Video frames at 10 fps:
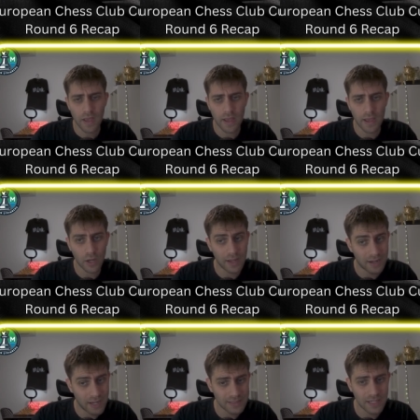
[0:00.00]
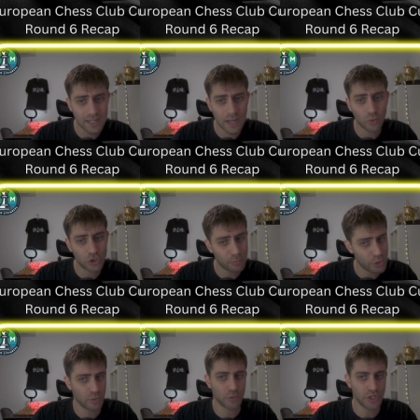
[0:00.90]
uh, castle and now
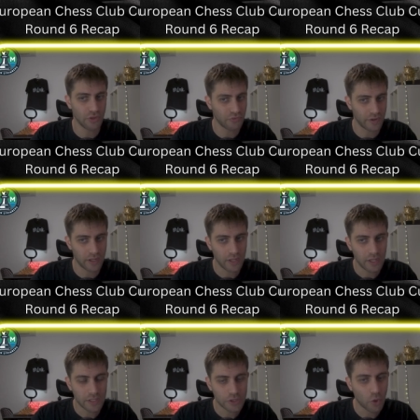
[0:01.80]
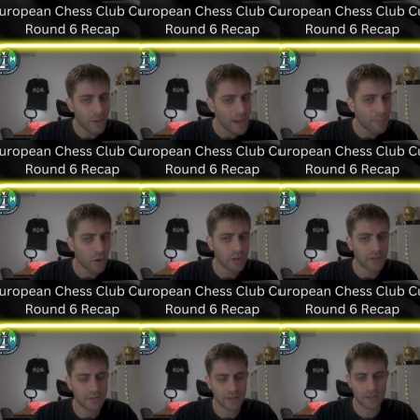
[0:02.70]
bishop g3. So my
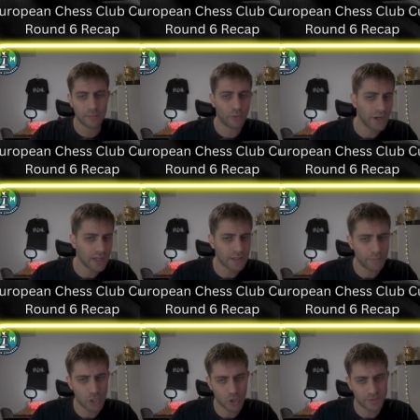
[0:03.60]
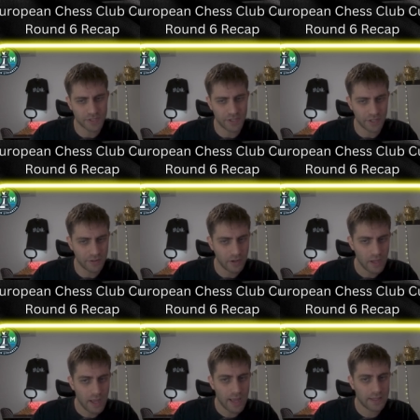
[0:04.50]
point that I'm bringing the bishops here
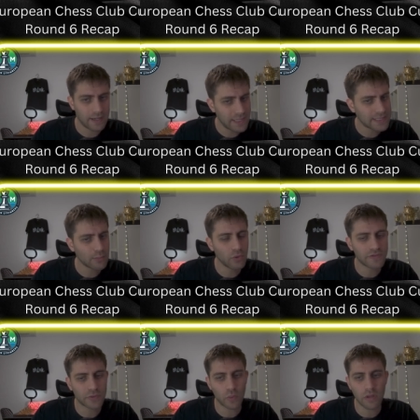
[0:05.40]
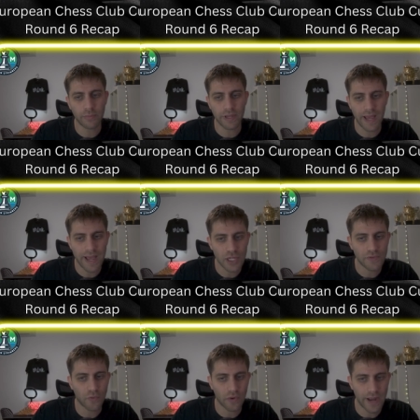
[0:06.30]
and the next moves will be
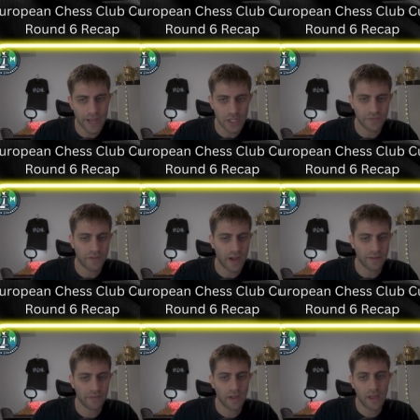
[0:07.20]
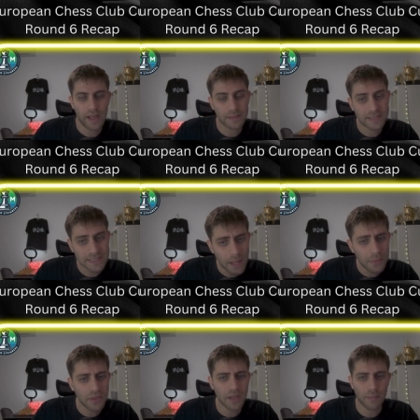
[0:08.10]
h4, h5 and
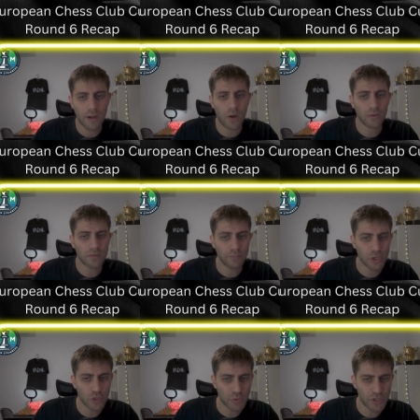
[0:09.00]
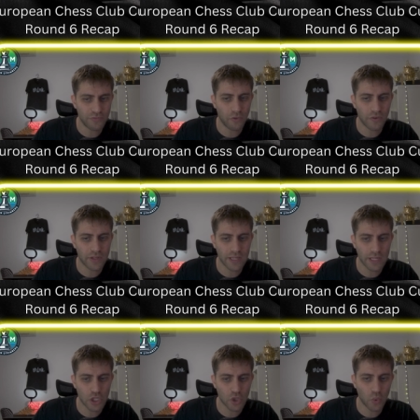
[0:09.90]
something about bishop g4, king
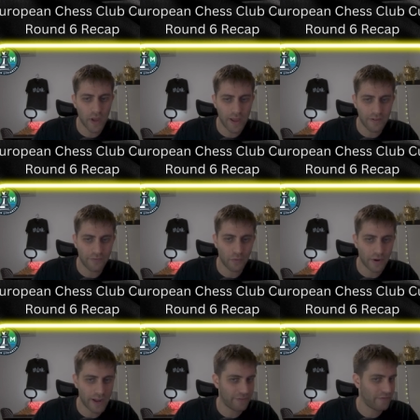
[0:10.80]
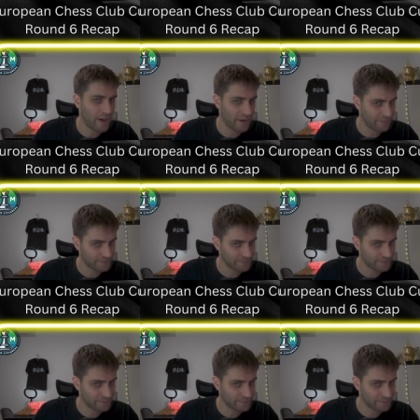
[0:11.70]
h2, f4, f5